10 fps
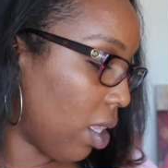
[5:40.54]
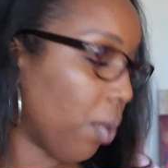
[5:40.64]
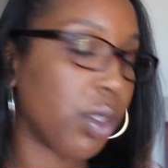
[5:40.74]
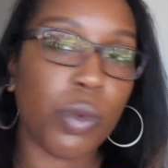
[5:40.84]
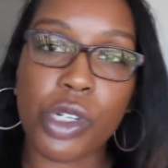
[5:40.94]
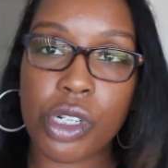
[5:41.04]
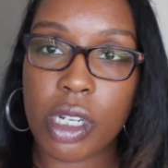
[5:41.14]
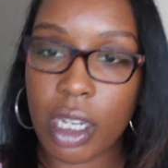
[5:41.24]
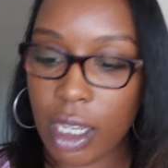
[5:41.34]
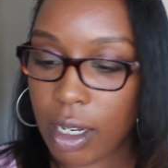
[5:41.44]
So that was rich
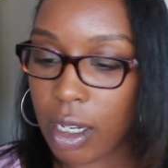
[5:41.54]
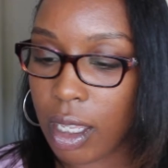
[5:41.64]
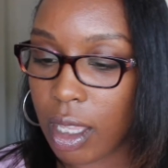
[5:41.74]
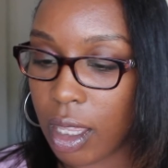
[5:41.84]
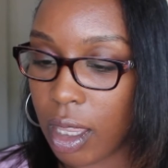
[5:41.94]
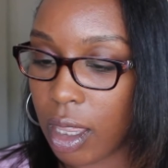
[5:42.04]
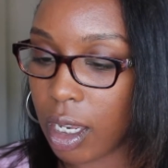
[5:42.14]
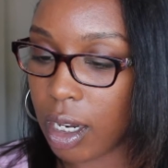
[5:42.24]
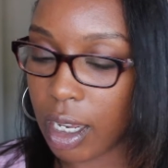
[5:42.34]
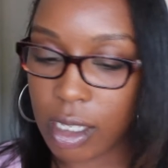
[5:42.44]
tan.
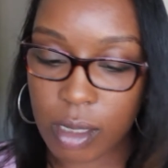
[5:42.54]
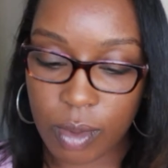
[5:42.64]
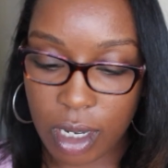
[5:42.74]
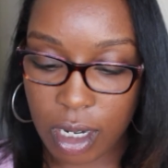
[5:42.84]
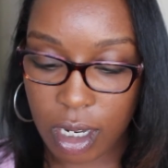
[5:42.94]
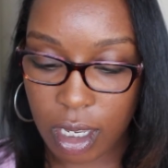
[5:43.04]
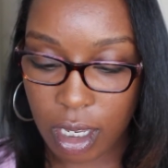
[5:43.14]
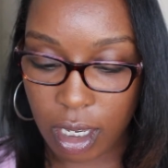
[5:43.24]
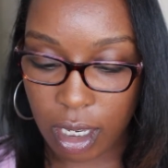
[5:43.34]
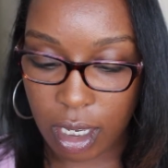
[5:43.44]
The next one
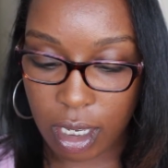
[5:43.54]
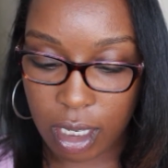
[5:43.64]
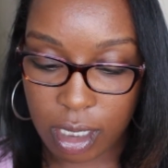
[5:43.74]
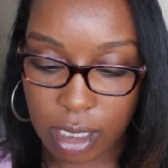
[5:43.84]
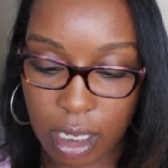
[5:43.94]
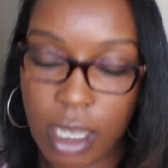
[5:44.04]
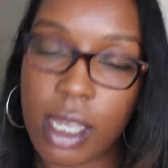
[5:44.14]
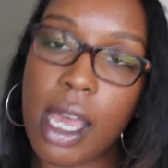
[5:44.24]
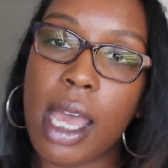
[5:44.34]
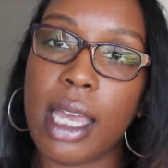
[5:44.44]
is
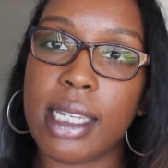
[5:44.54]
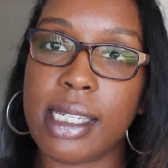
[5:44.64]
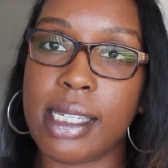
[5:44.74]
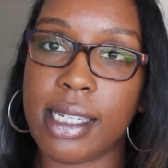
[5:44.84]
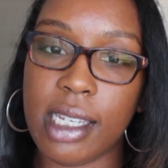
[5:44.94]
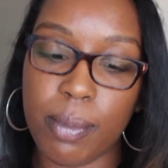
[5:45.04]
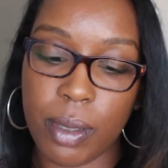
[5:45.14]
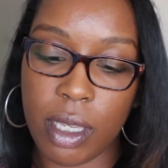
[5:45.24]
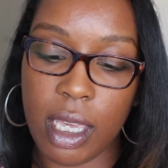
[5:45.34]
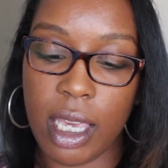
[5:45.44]

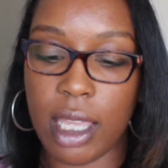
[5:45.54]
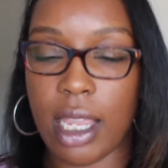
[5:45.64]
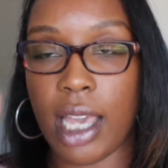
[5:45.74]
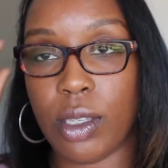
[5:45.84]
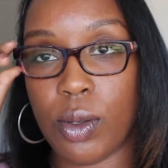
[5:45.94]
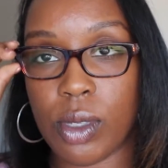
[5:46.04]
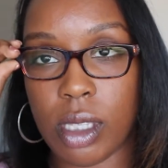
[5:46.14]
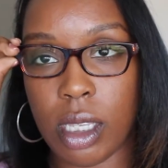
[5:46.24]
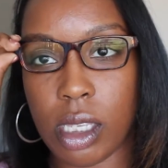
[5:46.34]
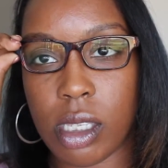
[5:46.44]
deep, and I use
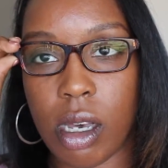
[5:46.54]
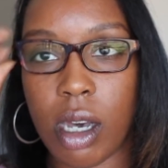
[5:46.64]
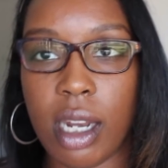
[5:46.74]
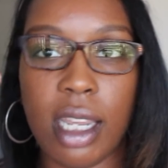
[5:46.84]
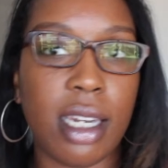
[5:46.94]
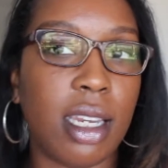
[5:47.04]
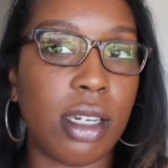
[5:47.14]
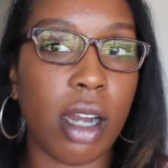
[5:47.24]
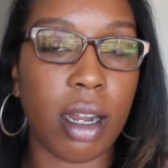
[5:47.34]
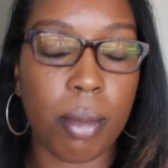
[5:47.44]
this on any
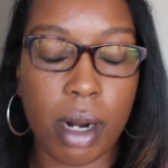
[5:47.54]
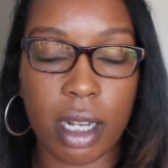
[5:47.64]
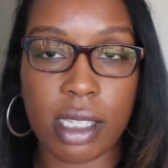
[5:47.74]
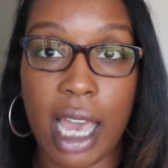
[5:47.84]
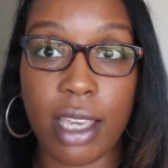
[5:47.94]
dark marks.